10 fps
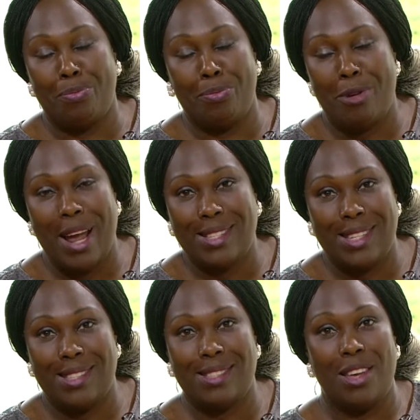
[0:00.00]

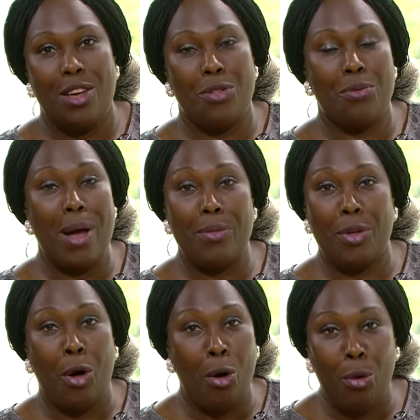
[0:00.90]
practice throughout the
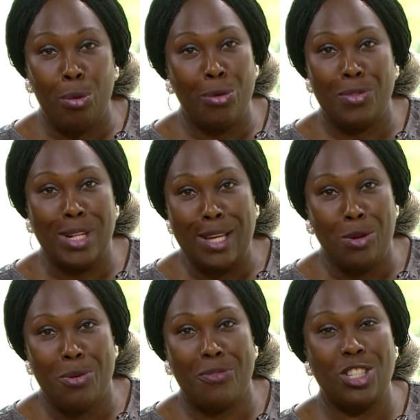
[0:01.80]
whole of the legal
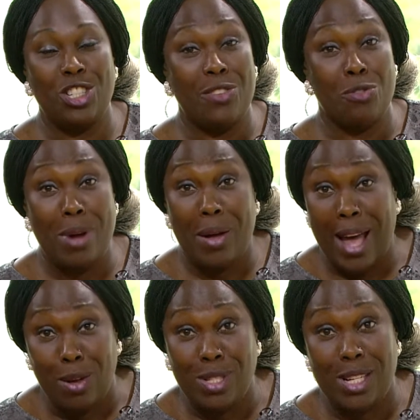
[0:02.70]
profession and throughout
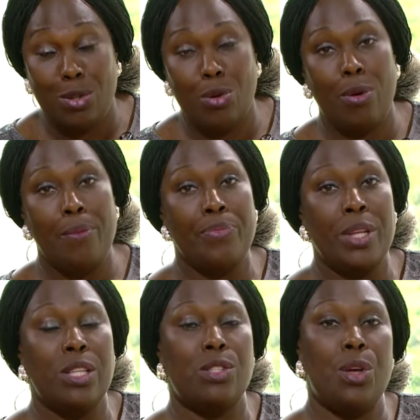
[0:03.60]
housing law.
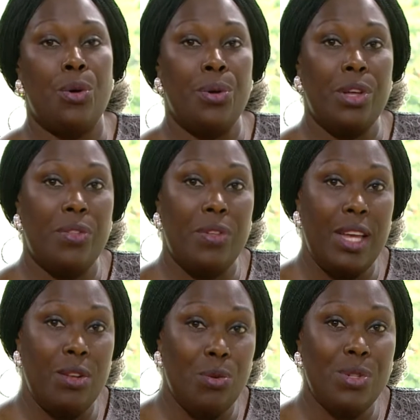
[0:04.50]
So
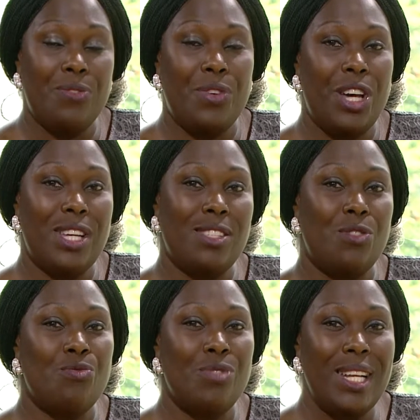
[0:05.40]
in order for her to
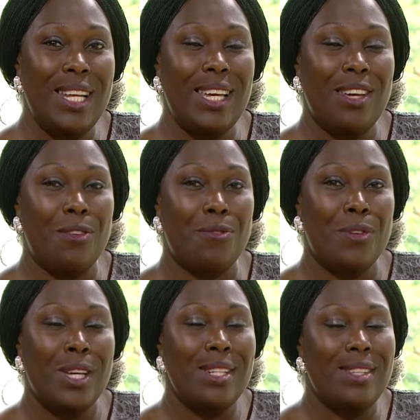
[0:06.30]
really have
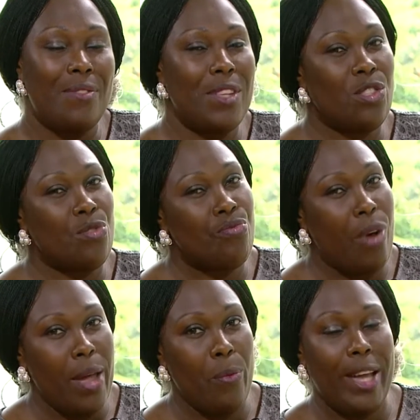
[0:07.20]
done this the
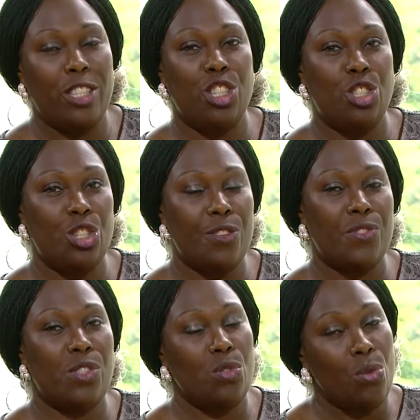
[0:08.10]
right way, she should have
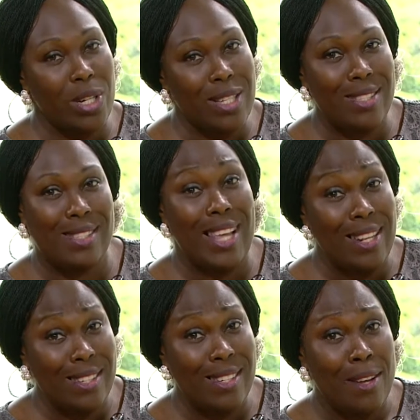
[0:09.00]
sought
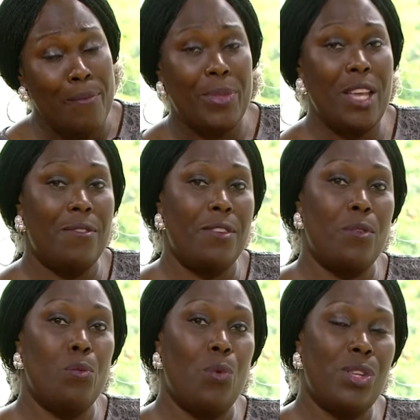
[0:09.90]
consent, even if it
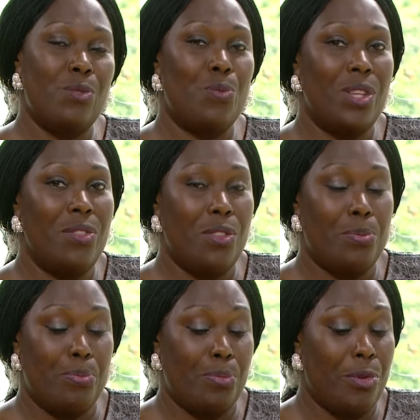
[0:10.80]
wasn't within the
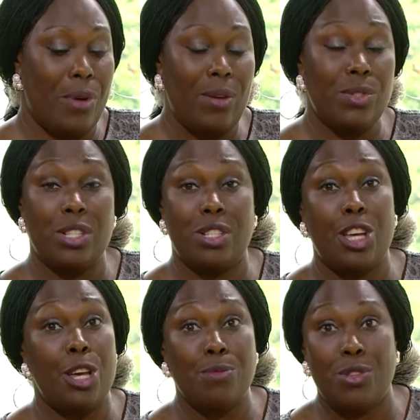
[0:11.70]
grounds and
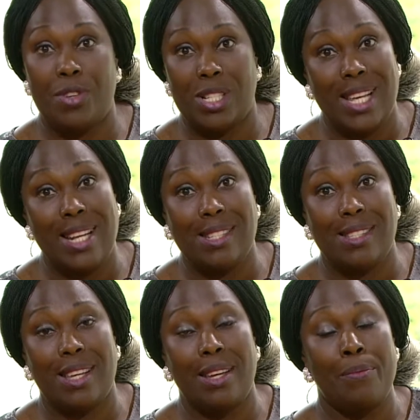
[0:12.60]
terms of her
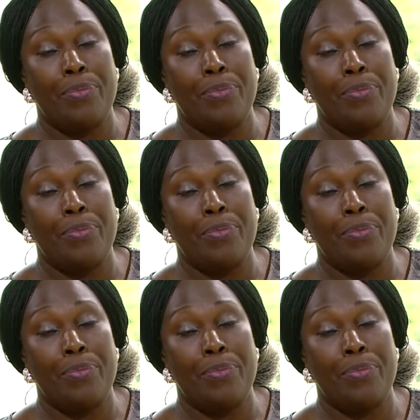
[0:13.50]
tenancy.